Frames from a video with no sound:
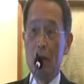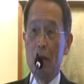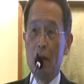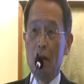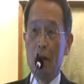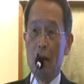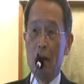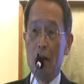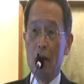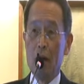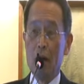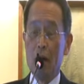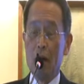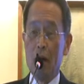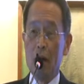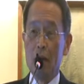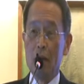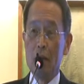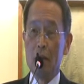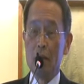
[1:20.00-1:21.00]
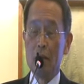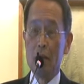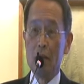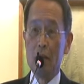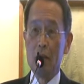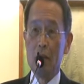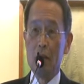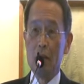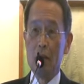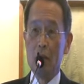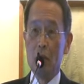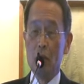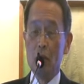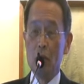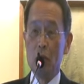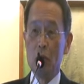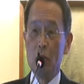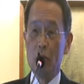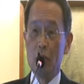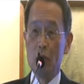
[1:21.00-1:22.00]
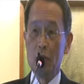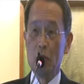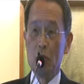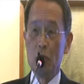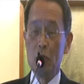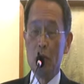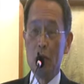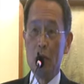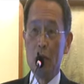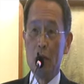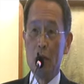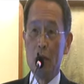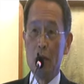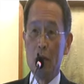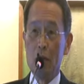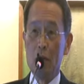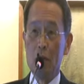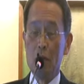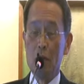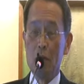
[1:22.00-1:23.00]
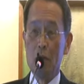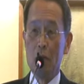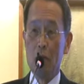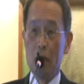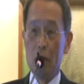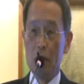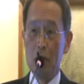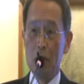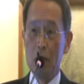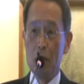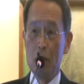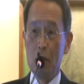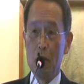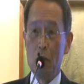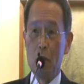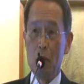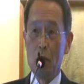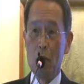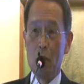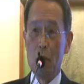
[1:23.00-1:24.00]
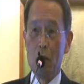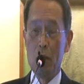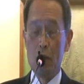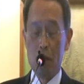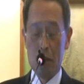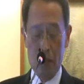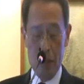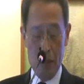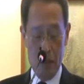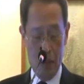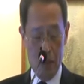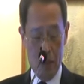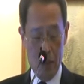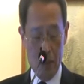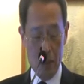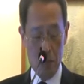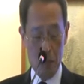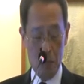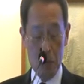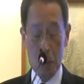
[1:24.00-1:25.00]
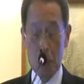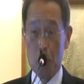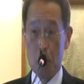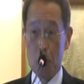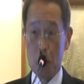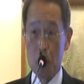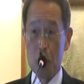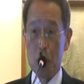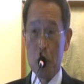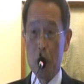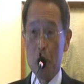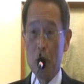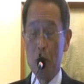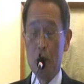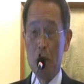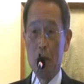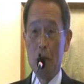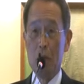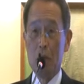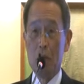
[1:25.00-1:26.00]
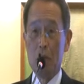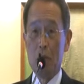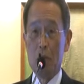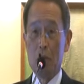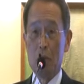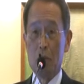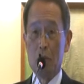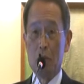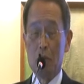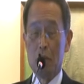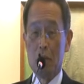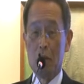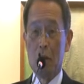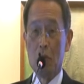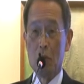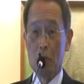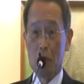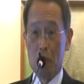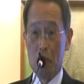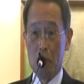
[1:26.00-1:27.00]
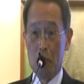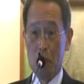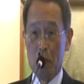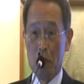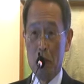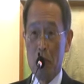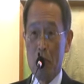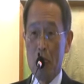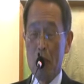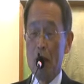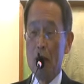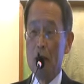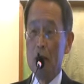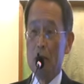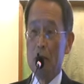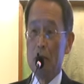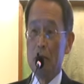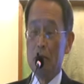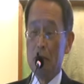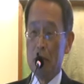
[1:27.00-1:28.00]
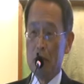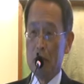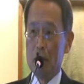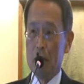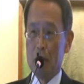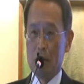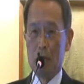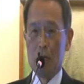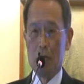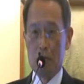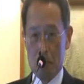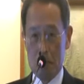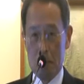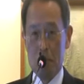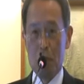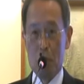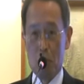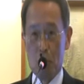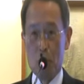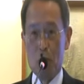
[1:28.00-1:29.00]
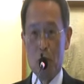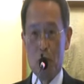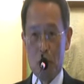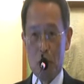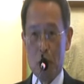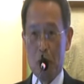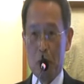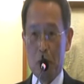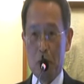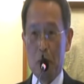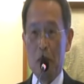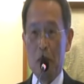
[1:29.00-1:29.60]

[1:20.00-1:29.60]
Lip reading: and the only country of Asia where I had been posted was South Korea, but it's of course very different.